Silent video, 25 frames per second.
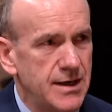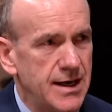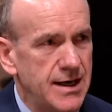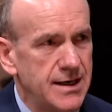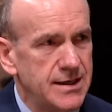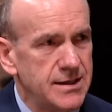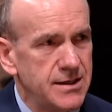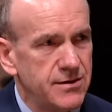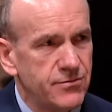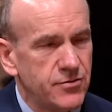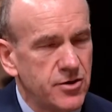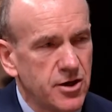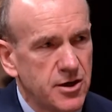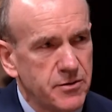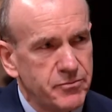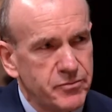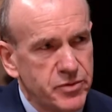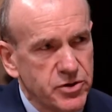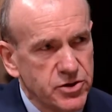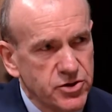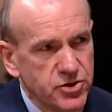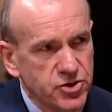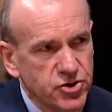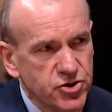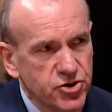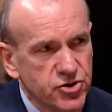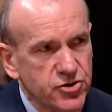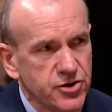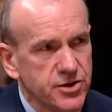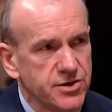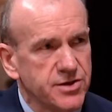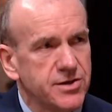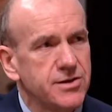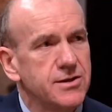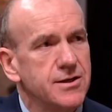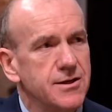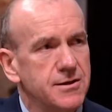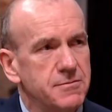And you've got to put
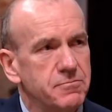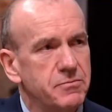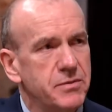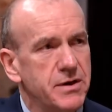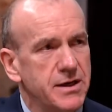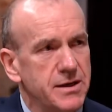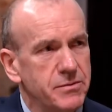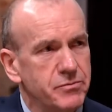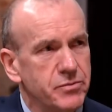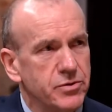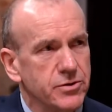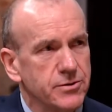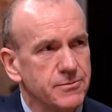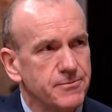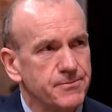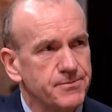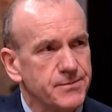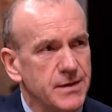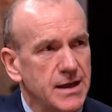trust in people.